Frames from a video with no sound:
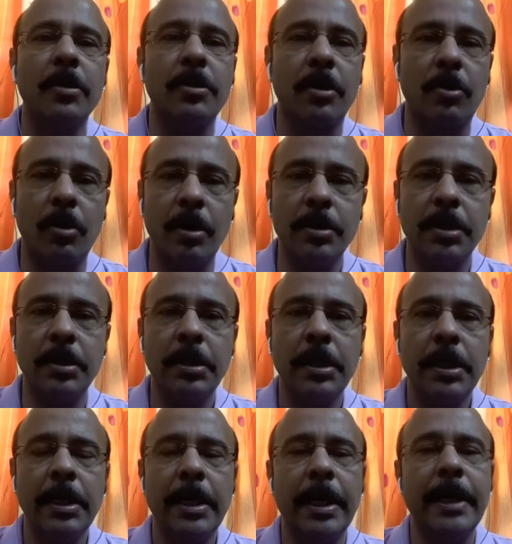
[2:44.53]
Ross,
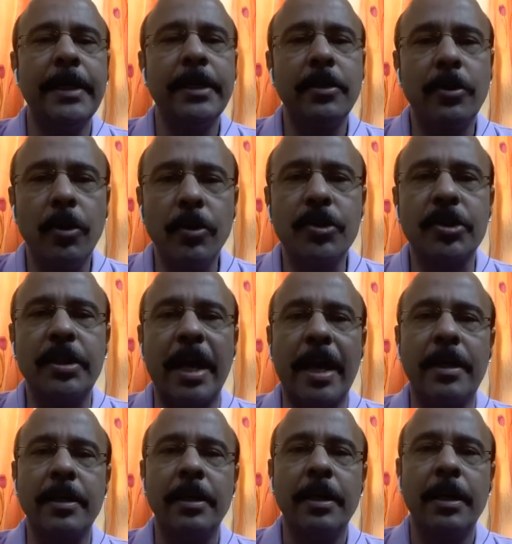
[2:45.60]
and it looks that
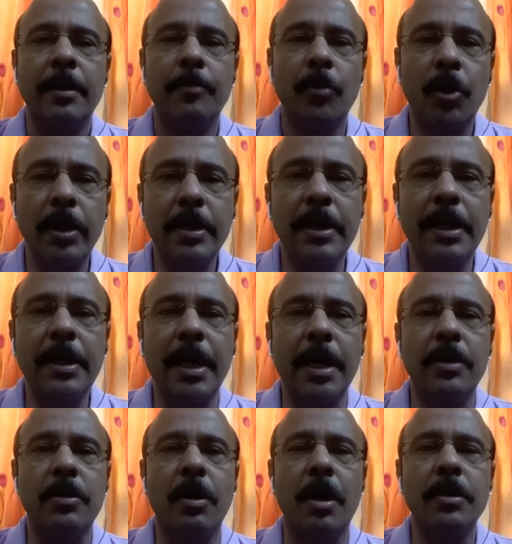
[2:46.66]
Murugan had
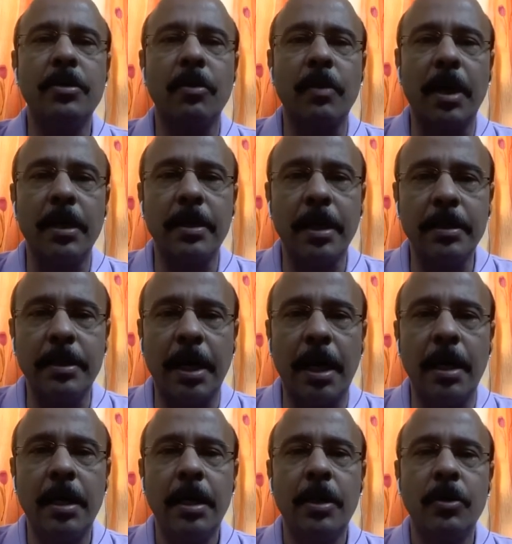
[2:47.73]
gone to Calcutta
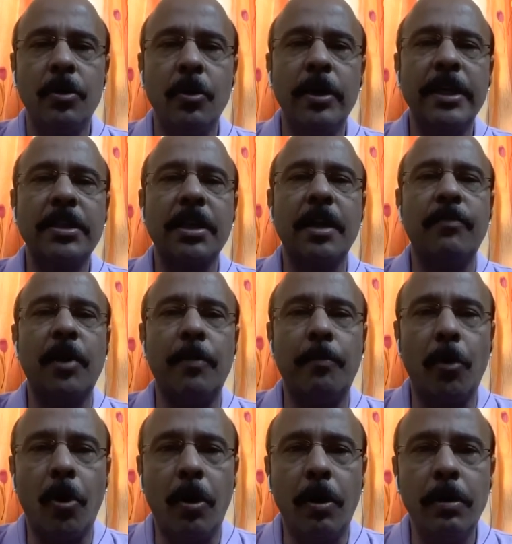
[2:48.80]
to discover
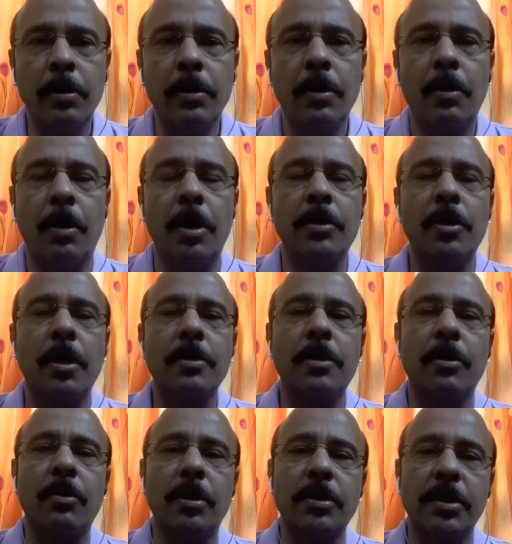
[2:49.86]
more on Dr.
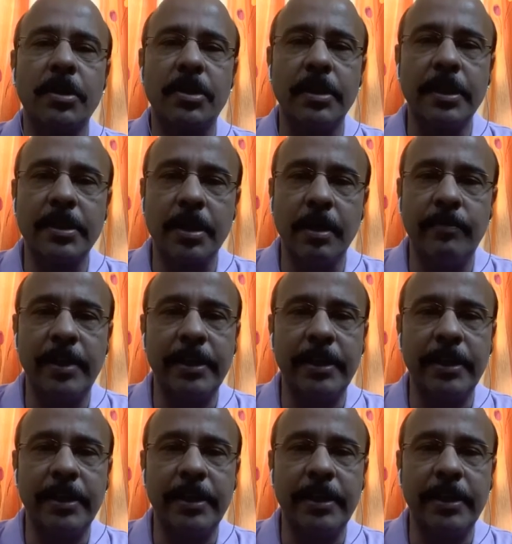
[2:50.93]
Ross's discovery.